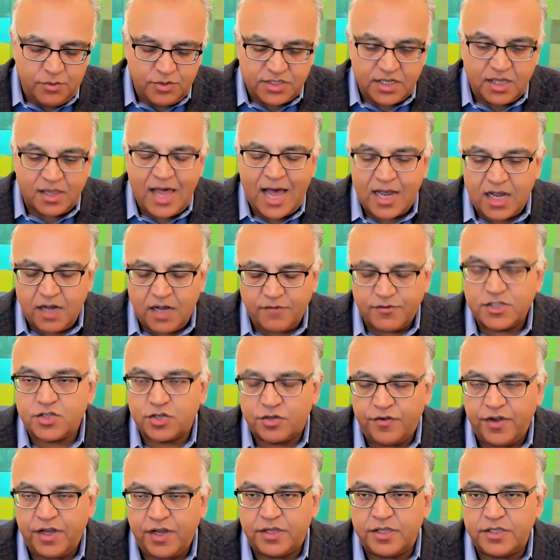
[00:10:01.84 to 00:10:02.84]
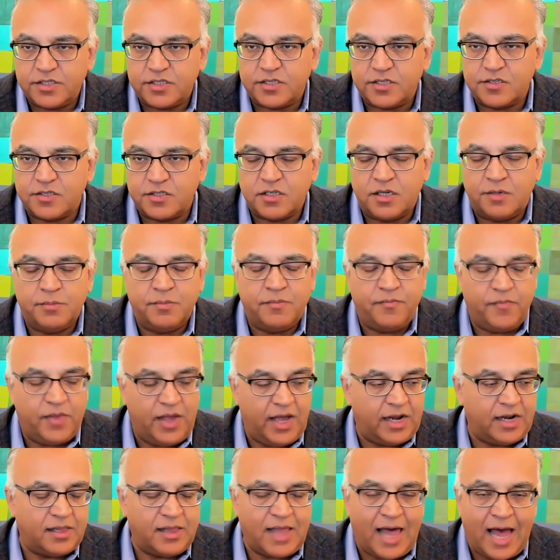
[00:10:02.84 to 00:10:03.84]
It was a lack of a surveillance system
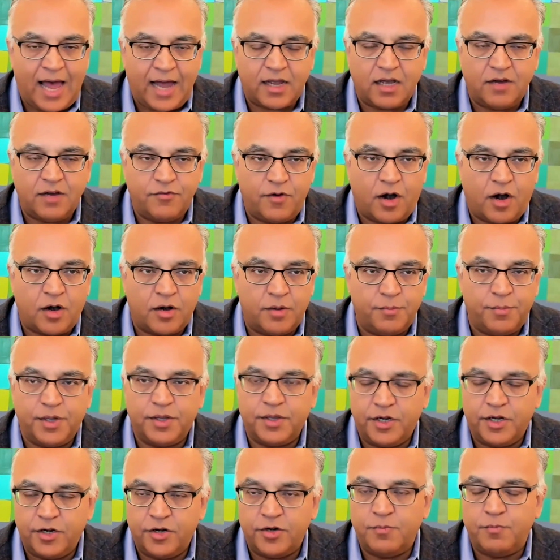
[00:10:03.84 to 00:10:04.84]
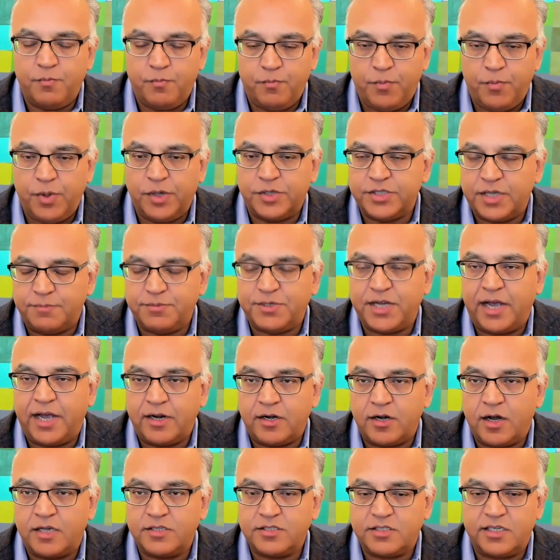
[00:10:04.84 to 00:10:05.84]
and a lack of our ability to build up
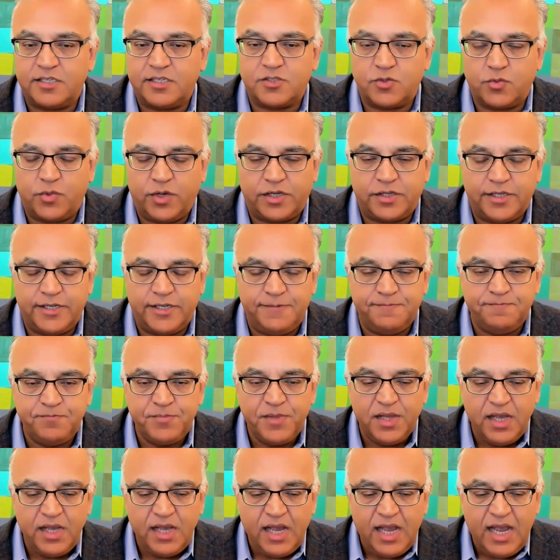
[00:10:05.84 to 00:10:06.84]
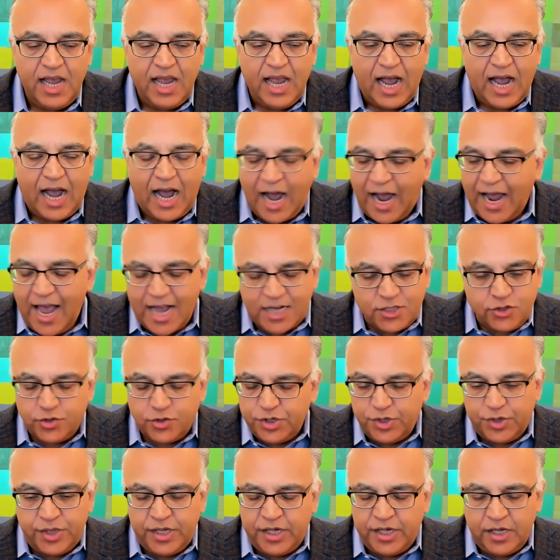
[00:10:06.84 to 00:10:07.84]
diagnostics quickly. I
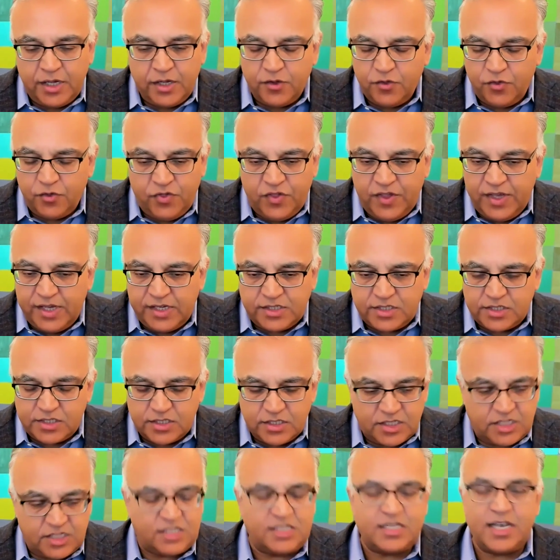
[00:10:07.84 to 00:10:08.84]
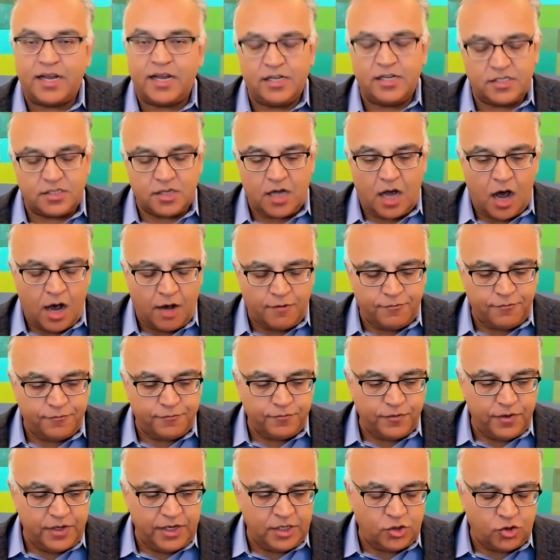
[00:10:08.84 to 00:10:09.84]
actually think this set us off
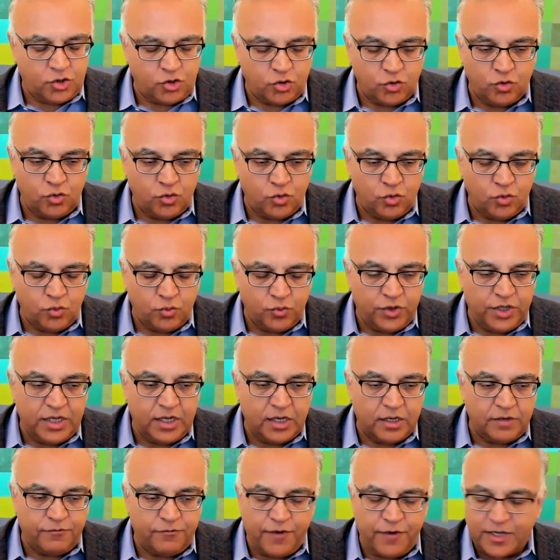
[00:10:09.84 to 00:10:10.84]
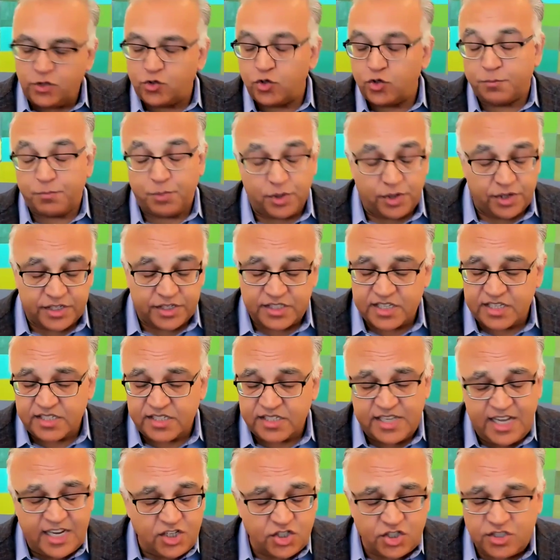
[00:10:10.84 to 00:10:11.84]
into the eventual
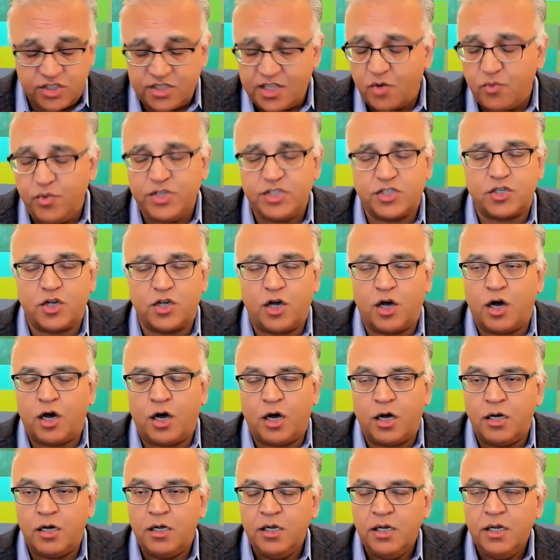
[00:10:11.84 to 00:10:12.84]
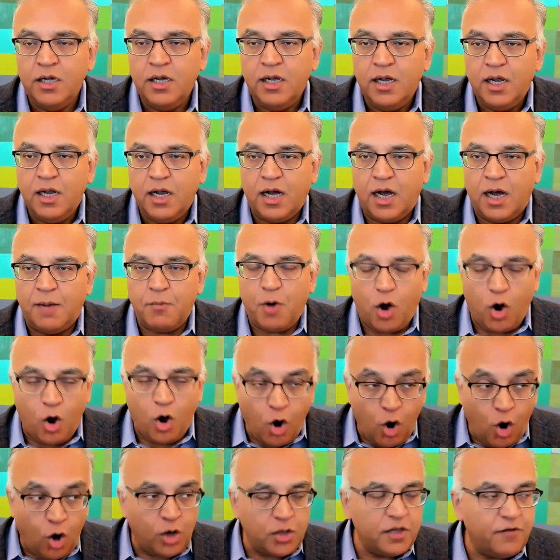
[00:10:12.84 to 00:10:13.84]
politicization that we saw,
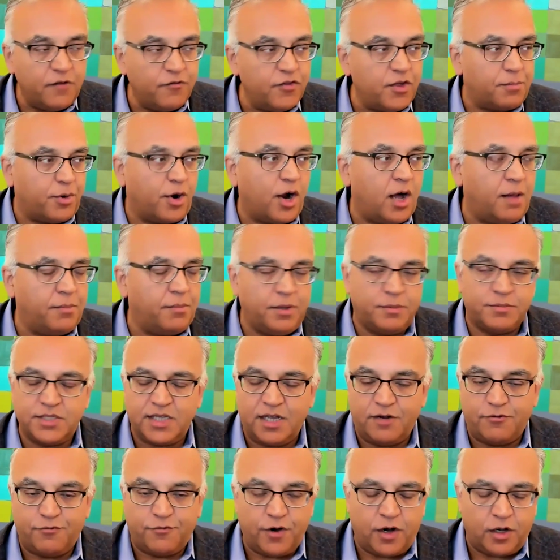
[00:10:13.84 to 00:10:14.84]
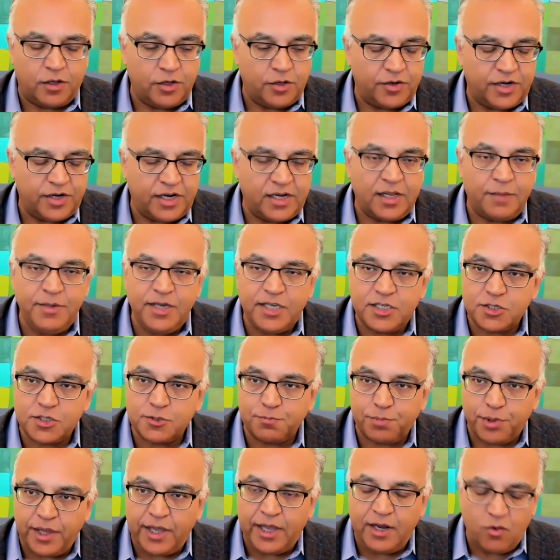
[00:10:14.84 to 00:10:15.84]
all of the problems that followed. And let me
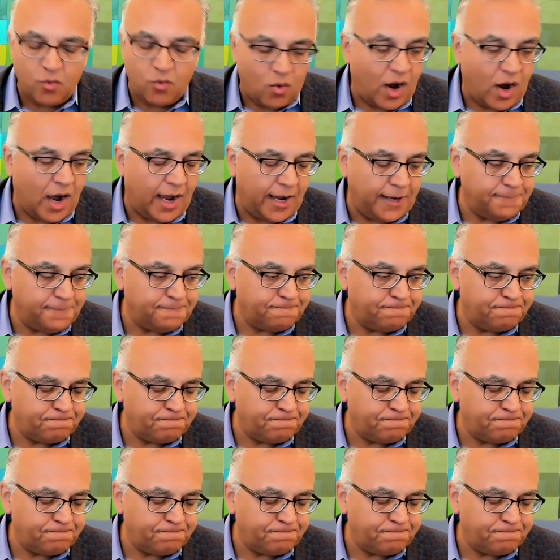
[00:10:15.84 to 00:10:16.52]
explain why.